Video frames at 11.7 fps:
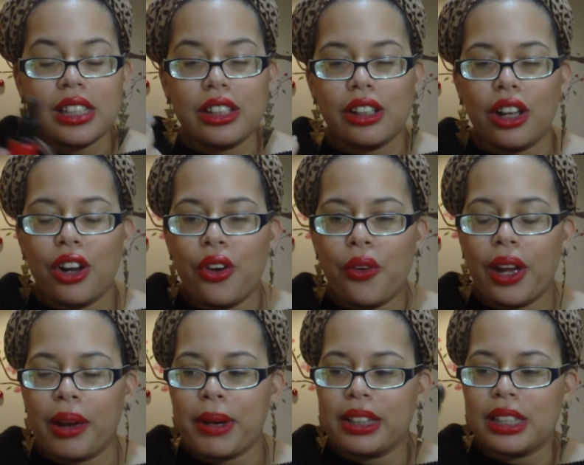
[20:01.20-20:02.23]
that's a little
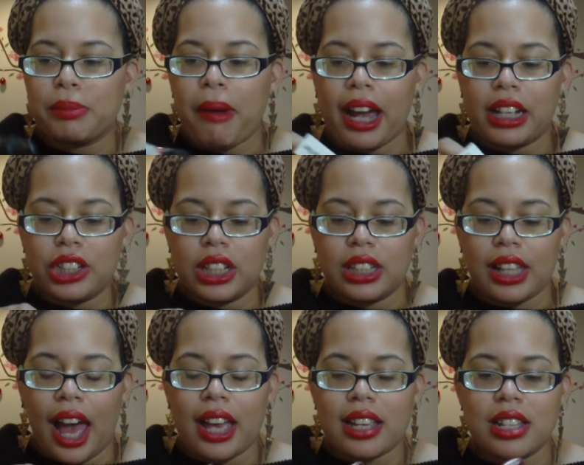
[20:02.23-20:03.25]
annoying about this packaging, is
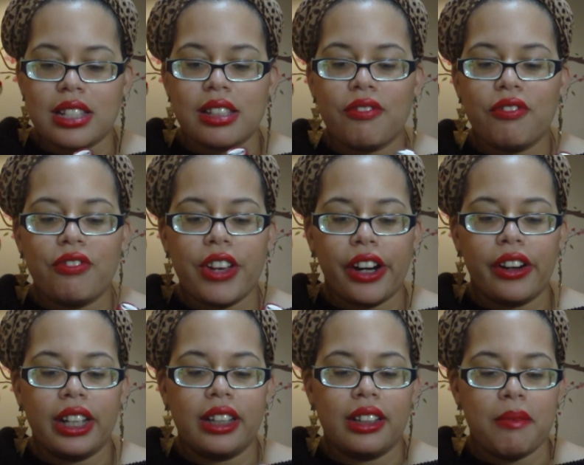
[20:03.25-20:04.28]
I can
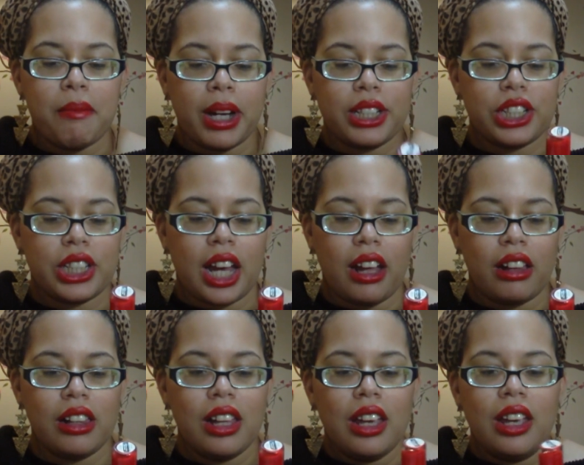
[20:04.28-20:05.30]
very much
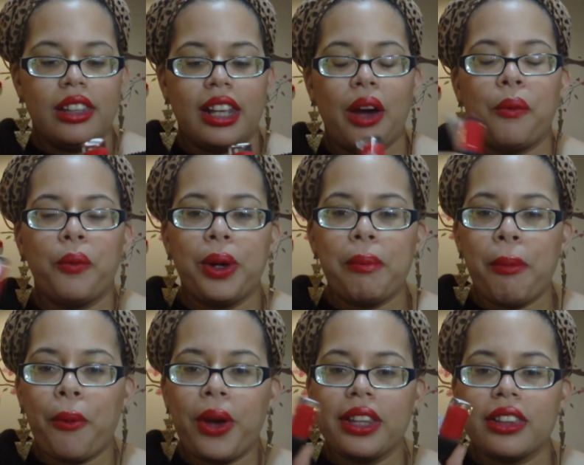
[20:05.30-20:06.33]
tell that at one
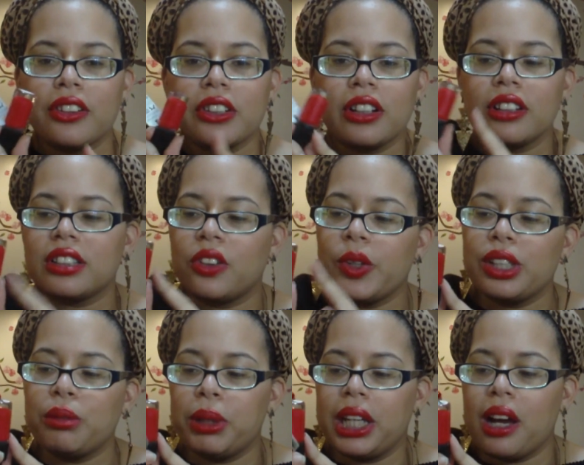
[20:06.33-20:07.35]
point there's going
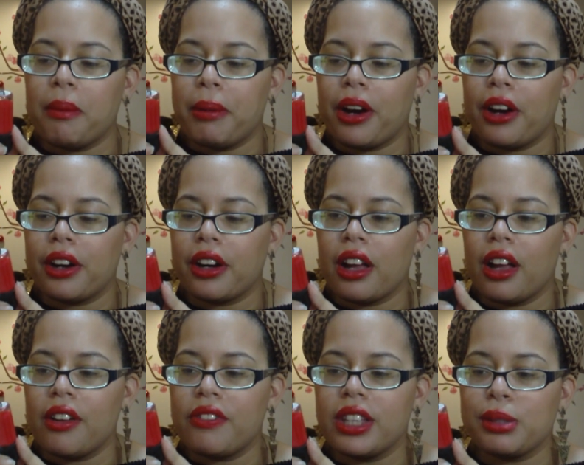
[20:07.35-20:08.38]
to be a part
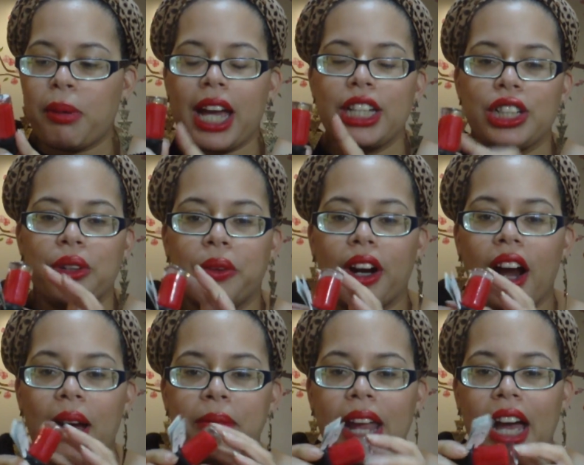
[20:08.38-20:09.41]
of this packaging
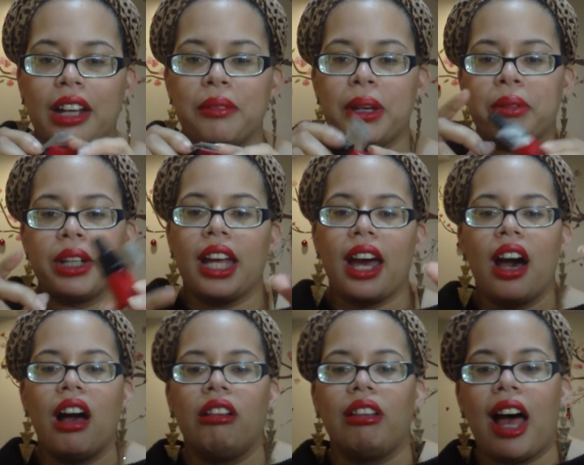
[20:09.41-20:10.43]
where I'm not going to be able to get
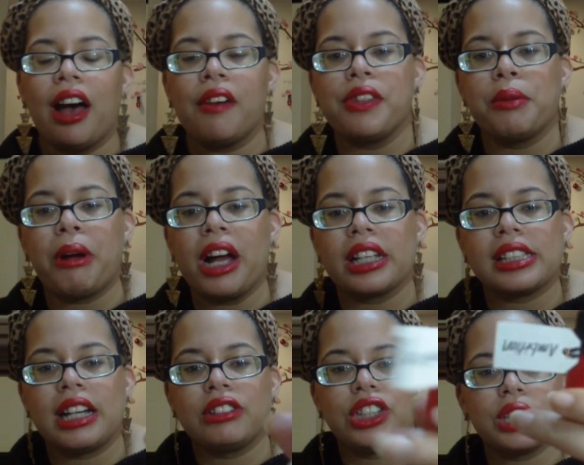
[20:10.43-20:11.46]
a lot of the
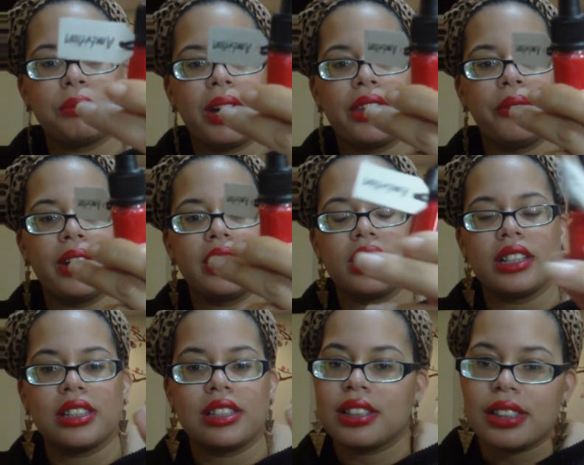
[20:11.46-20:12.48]
product out just by the way that
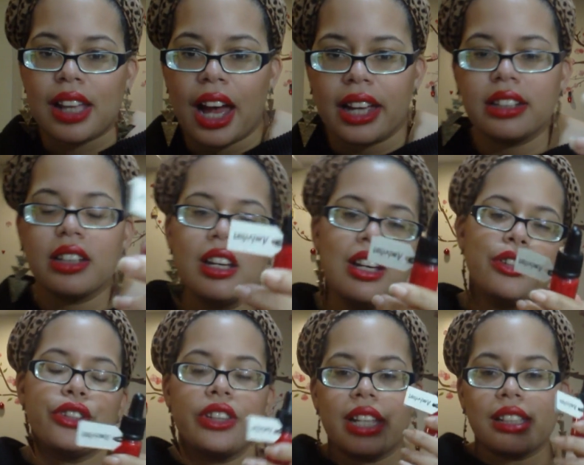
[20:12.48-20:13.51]
it's designed.
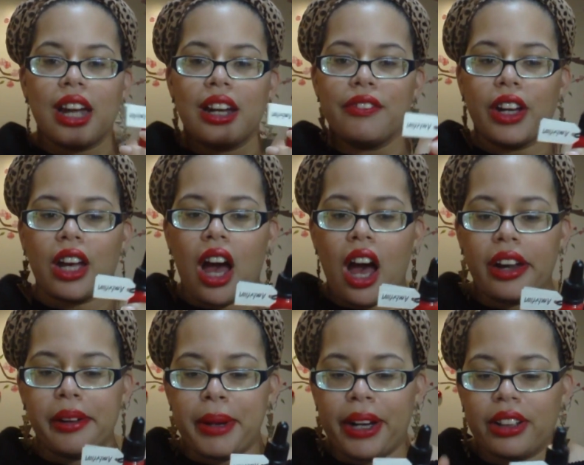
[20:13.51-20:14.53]
So that's kind of a
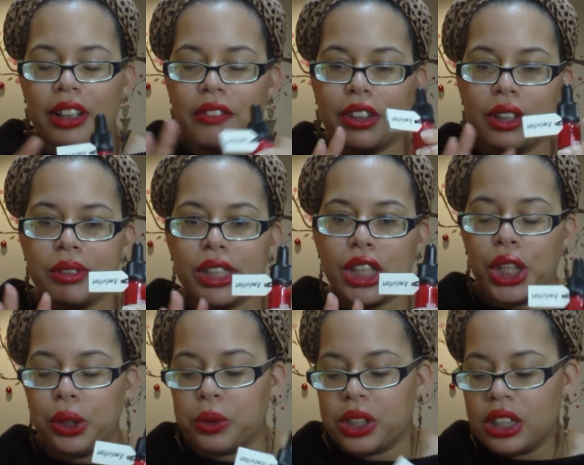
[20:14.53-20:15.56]
con about it, even though it's
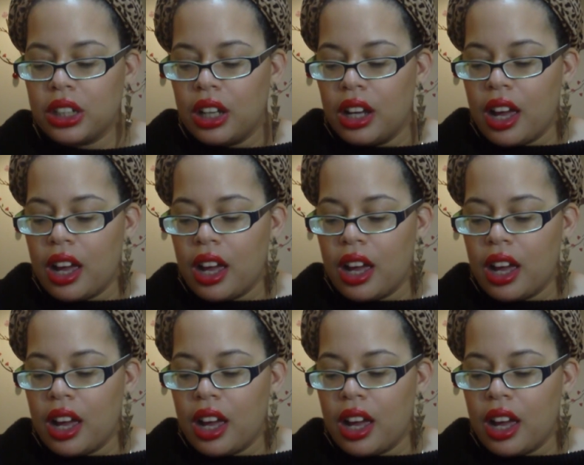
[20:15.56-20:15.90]
cute.